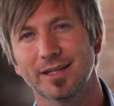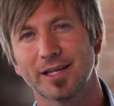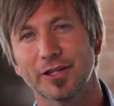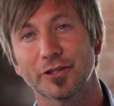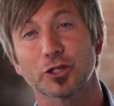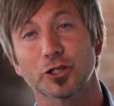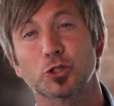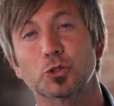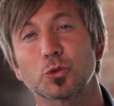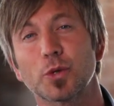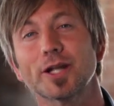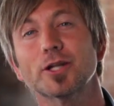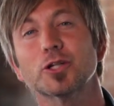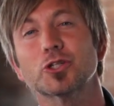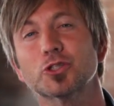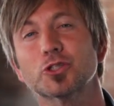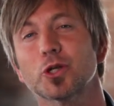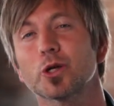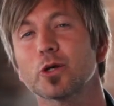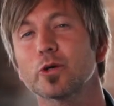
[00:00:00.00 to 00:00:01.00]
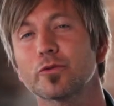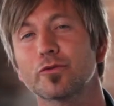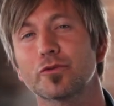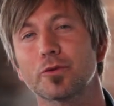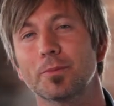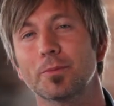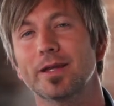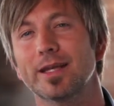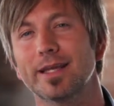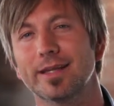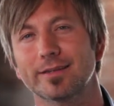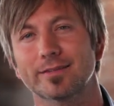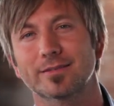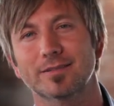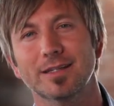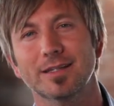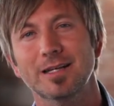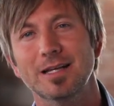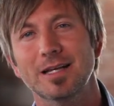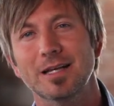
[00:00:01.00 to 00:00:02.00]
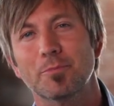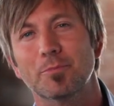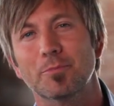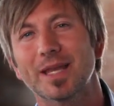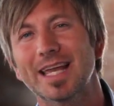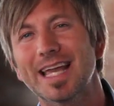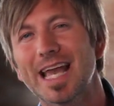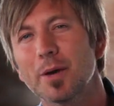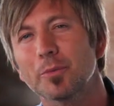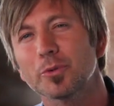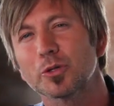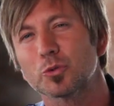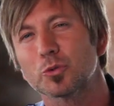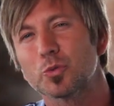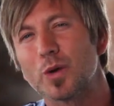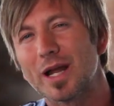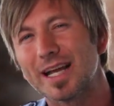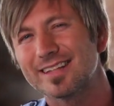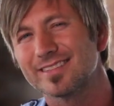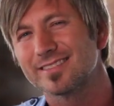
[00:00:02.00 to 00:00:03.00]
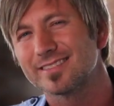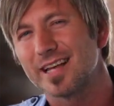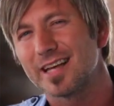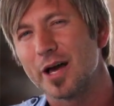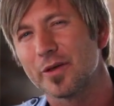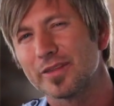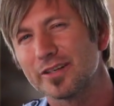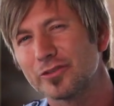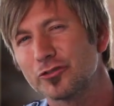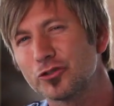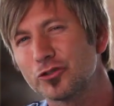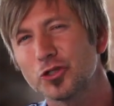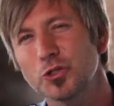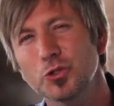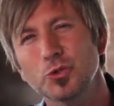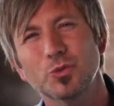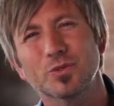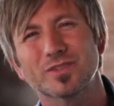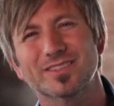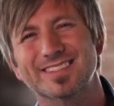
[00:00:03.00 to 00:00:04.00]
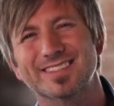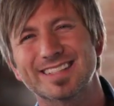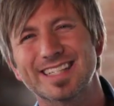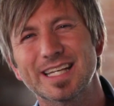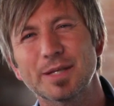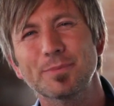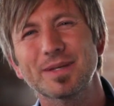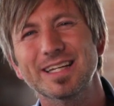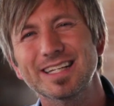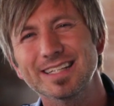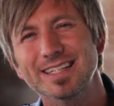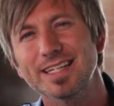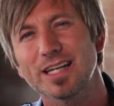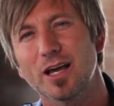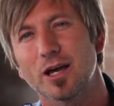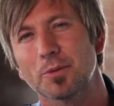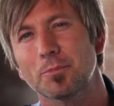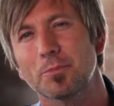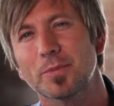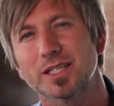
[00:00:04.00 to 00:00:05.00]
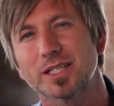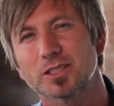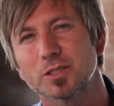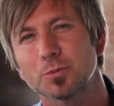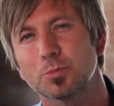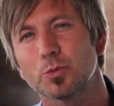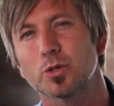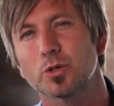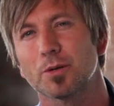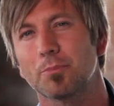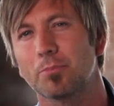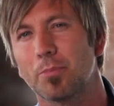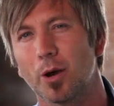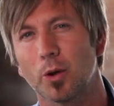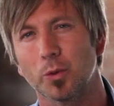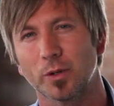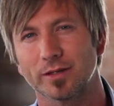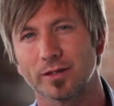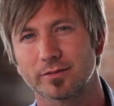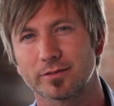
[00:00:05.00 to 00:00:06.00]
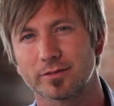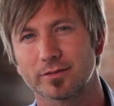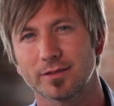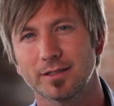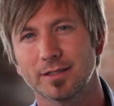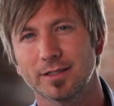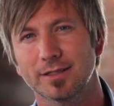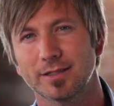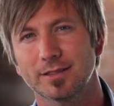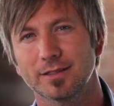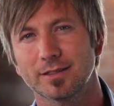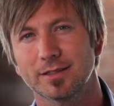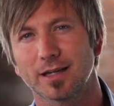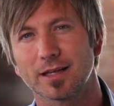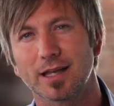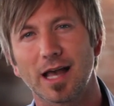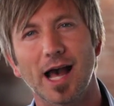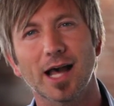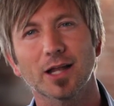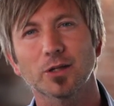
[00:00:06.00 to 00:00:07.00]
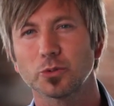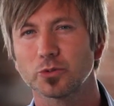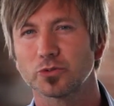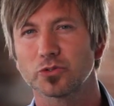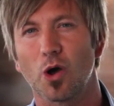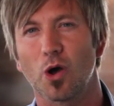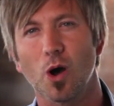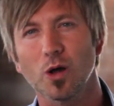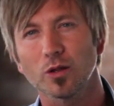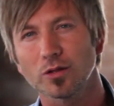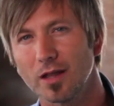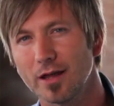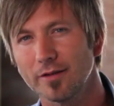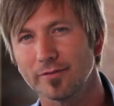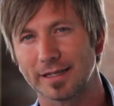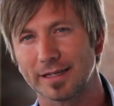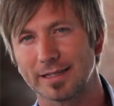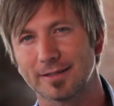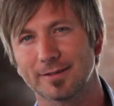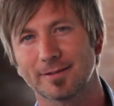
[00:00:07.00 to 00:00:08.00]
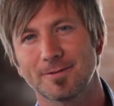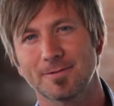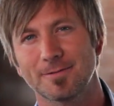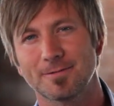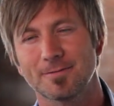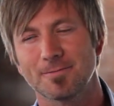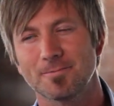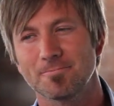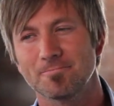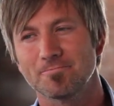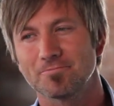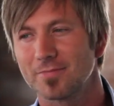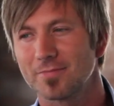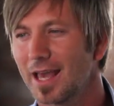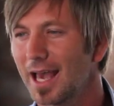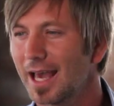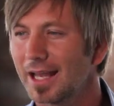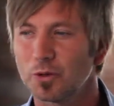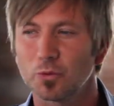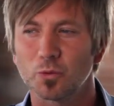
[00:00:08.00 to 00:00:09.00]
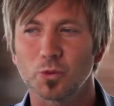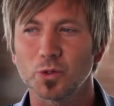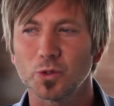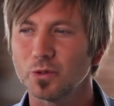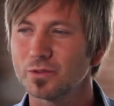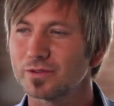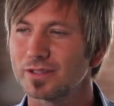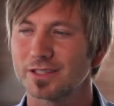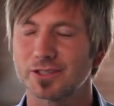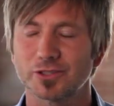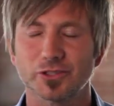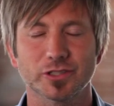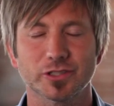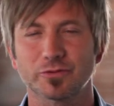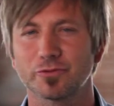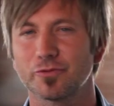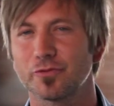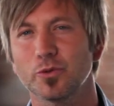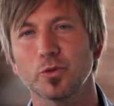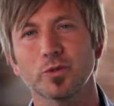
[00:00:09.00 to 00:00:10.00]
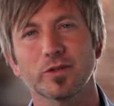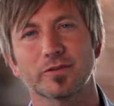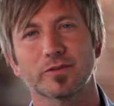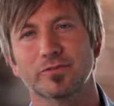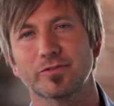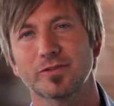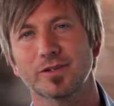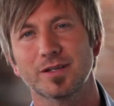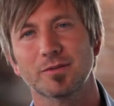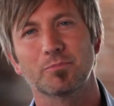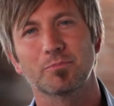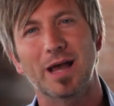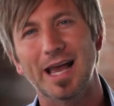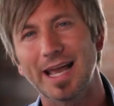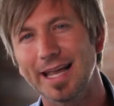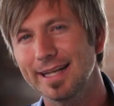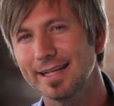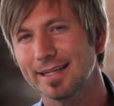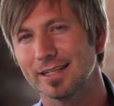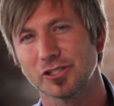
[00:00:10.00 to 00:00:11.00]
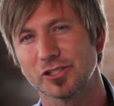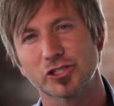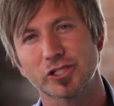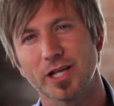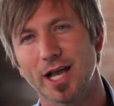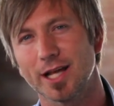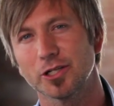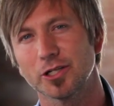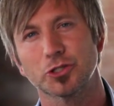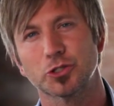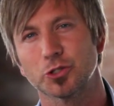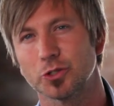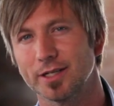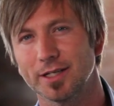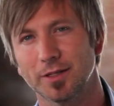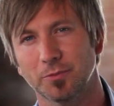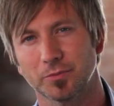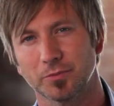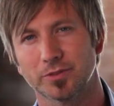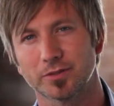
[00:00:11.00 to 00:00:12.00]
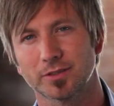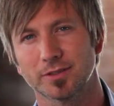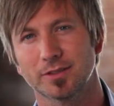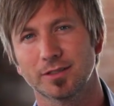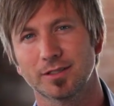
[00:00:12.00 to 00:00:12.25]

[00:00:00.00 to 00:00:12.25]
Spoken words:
The greater struggle for me is being able to reconcile these two seemingly unmixable components, a God who's all loving and a world that's just full of pain and shattered dreams.